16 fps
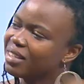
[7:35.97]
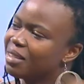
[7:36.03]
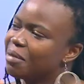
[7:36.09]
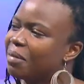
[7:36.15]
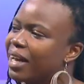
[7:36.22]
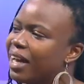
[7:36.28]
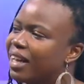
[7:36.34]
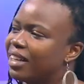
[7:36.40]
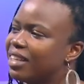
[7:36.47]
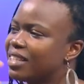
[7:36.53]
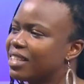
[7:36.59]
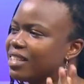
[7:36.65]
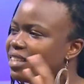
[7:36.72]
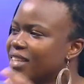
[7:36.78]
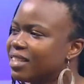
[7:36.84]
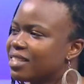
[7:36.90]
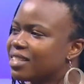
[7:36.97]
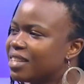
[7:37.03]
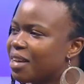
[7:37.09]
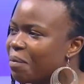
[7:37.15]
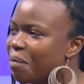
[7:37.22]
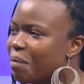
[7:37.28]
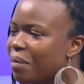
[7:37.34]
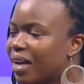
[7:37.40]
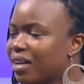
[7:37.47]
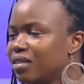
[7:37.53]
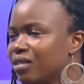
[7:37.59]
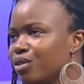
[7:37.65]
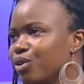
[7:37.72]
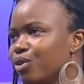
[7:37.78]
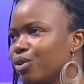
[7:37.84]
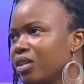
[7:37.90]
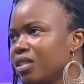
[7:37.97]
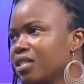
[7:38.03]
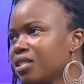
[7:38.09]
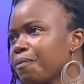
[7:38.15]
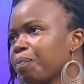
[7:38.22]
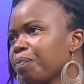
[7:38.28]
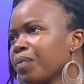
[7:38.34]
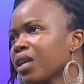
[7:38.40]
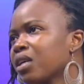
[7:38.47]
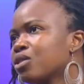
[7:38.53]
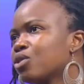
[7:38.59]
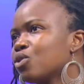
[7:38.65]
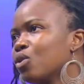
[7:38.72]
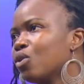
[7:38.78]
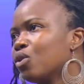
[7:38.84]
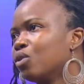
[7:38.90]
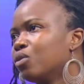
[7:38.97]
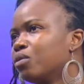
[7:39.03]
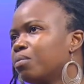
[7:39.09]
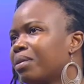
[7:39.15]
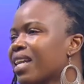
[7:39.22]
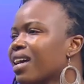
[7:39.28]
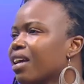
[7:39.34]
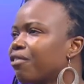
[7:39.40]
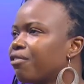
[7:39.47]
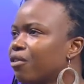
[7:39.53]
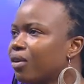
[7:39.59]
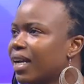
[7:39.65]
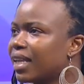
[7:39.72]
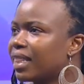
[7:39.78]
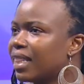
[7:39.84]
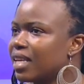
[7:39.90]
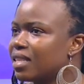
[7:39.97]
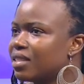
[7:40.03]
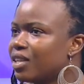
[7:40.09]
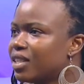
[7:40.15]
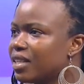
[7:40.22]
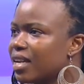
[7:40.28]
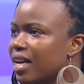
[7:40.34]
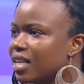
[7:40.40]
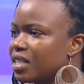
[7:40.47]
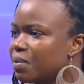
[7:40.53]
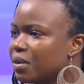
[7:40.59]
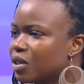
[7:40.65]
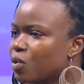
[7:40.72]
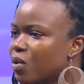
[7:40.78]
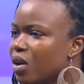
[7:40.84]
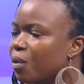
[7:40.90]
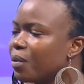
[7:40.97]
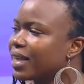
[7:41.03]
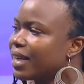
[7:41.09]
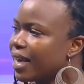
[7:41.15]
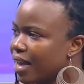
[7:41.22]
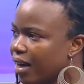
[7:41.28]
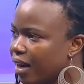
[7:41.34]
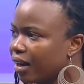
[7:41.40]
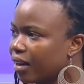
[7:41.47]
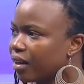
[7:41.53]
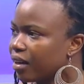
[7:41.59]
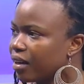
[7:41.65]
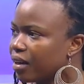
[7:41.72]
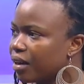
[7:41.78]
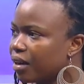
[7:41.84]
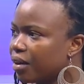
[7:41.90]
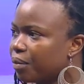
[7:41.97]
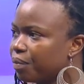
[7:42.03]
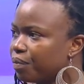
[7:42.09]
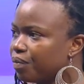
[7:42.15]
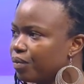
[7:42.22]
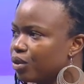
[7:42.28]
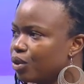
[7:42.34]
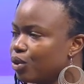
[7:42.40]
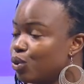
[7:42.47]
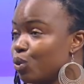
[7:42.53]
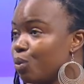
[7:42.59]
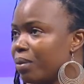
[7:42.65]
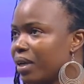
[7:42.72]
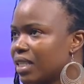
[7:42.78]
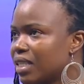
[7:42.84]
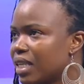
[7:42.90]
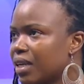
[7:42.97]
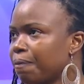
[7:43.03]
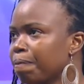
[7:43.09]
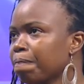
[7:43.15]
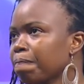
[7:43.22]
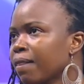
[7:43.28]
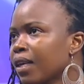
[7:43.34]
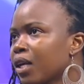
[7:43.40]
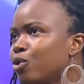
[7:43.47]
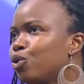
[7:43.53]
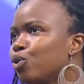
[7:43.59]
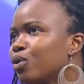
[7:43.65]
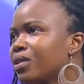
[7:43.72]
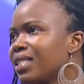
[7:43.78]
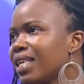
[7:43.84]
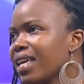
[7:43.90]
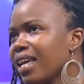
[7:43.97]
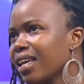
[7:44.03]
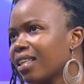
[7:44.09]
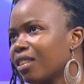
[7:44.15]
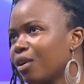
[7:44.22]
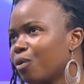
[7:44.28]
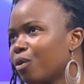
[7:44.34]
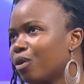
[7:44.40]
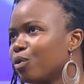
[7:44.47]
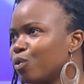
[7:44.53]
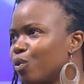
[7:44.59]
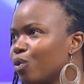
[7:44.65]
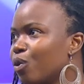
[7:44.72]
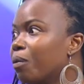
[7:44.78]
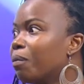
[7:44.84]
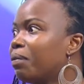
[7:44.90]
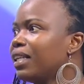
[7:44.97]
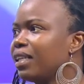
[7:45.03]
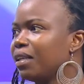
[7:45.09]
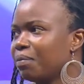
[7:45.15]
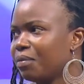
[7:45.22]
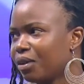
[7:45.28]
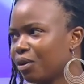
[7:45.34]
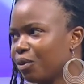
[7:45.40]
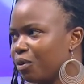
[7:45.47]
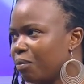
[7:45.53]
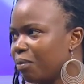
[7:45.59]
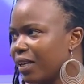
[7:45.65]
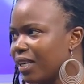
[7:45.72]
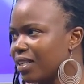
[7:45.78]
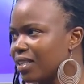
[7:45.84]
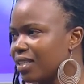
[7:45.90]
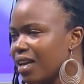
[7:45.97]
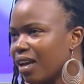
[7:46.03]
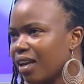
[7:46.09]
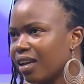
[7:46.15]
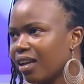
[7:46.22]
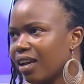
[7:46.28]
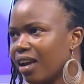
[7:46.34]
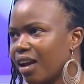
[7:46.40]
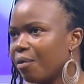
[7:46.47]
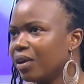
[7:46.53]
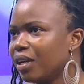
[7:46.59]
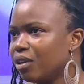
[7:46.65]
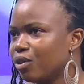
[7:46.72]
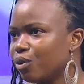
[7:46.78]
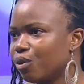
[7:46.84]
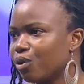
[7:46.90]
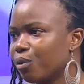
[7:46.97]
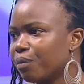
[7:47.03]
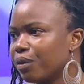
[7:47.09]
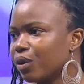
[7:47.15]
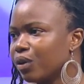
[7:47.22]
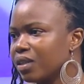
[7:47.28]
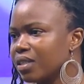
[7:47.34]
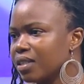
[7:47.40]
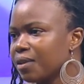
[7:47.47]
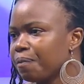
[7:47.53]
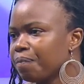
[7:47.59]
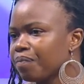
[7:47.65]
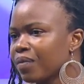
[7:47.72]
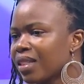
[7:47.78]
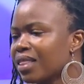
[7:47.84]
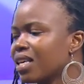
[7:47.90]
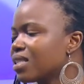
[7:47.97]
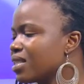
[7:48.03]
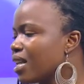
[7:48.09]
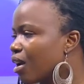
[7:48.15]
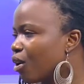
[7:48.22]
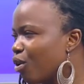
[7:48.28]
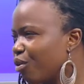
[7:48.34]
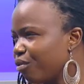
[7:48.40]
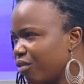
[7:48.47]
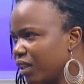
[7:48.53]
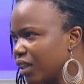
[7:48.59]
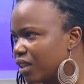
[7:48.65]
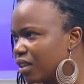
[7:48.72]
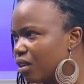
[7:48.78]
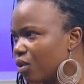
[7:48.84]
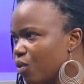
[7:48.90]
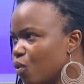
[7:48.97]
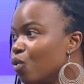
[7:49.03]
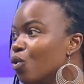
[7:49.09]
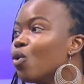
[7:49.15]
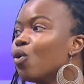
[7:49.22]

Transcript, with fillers: the bad, some bad in the good. So, but I feel like there are certain aspects where we can um, do better. To say the world will completely be a good place, I, I really don't know because things like conflict will